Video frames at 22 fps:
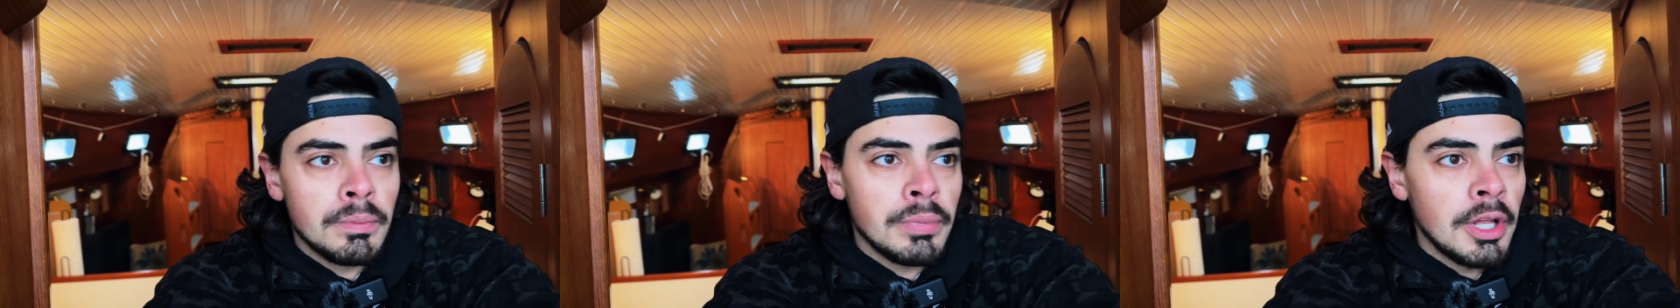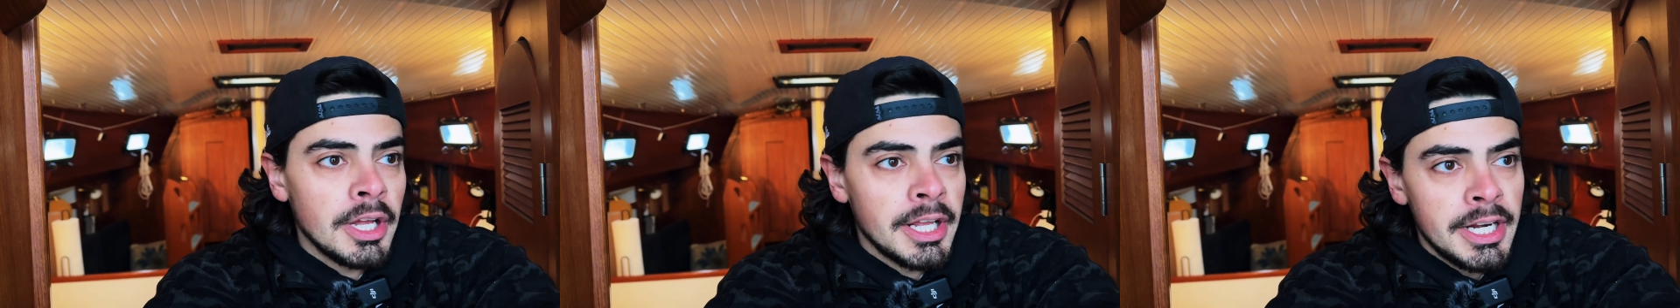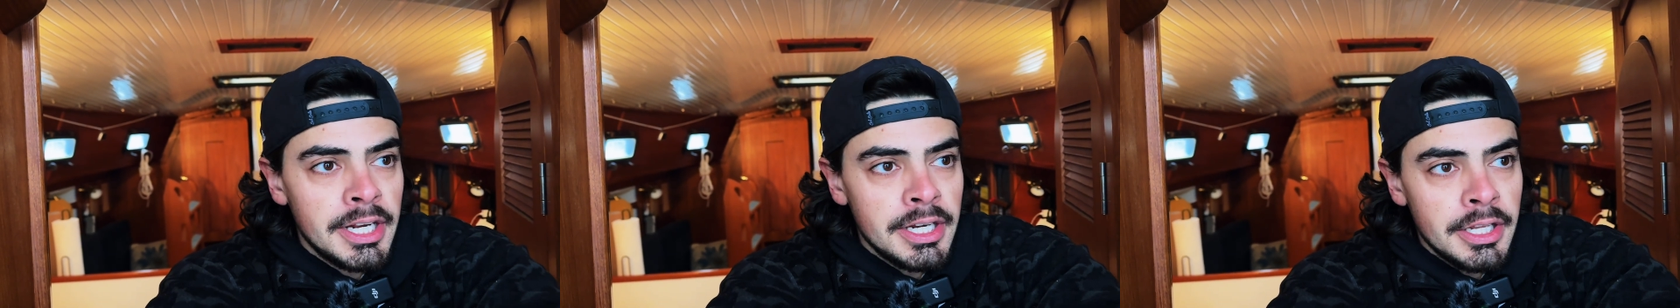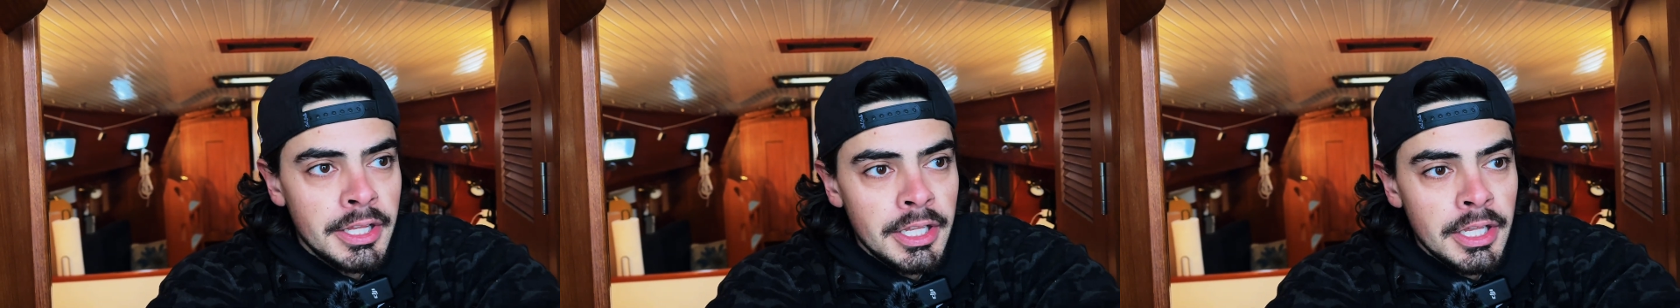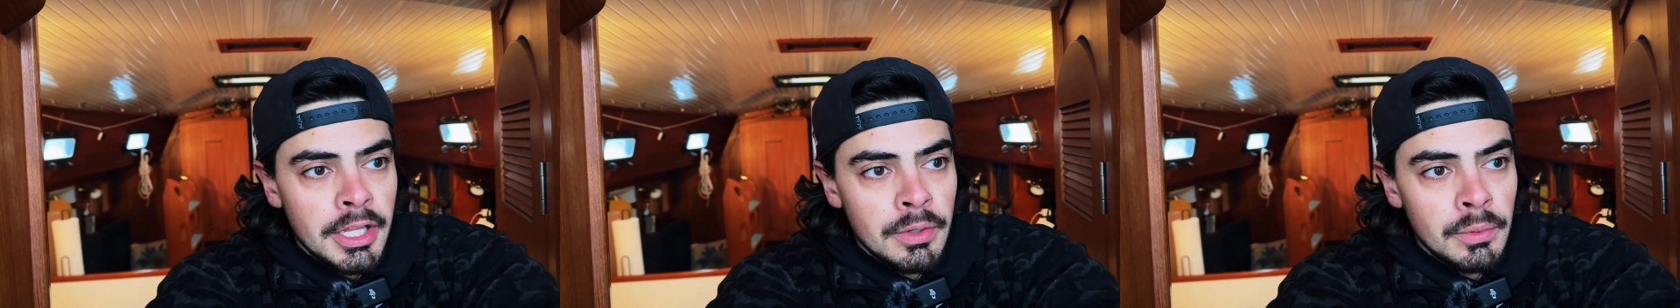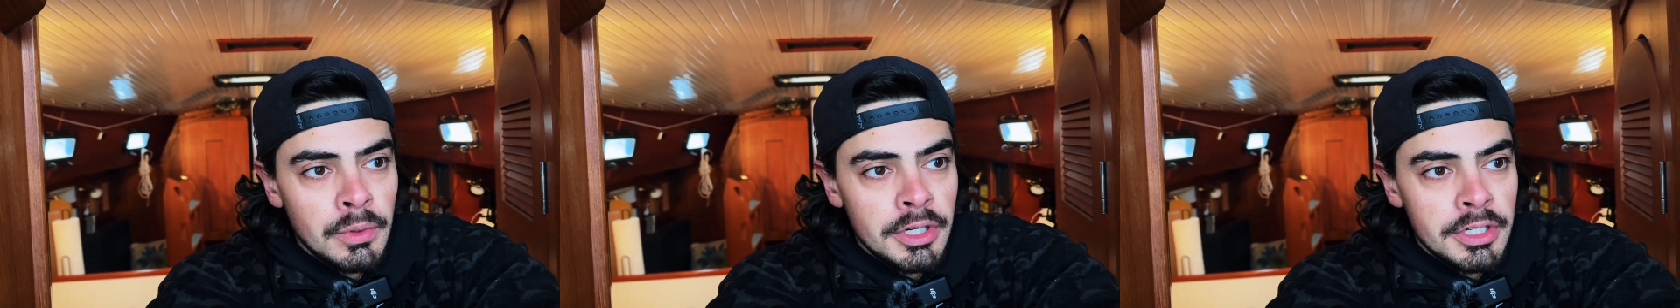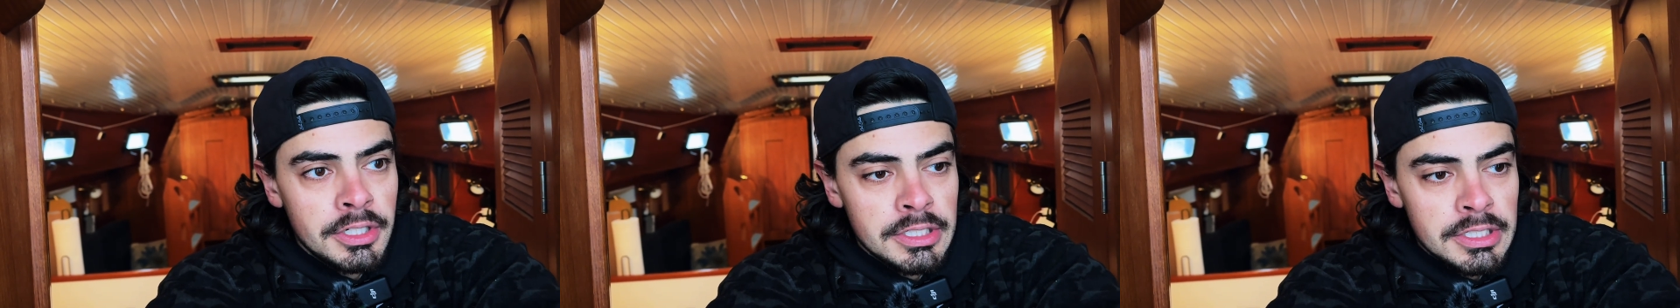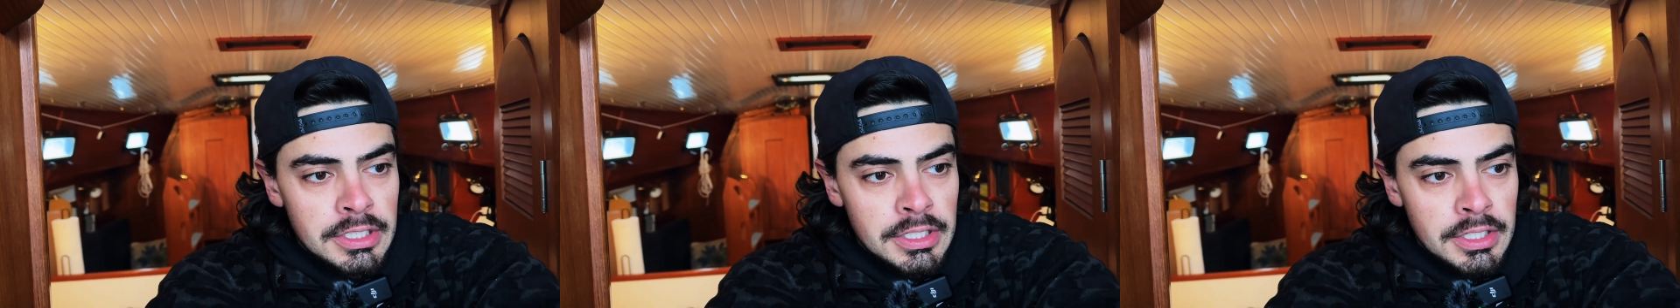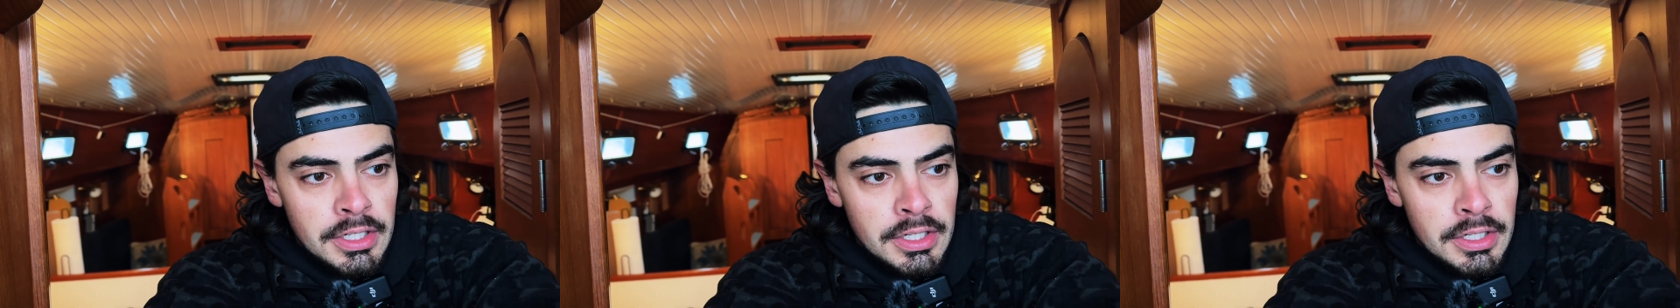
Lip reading: plug it into the other one.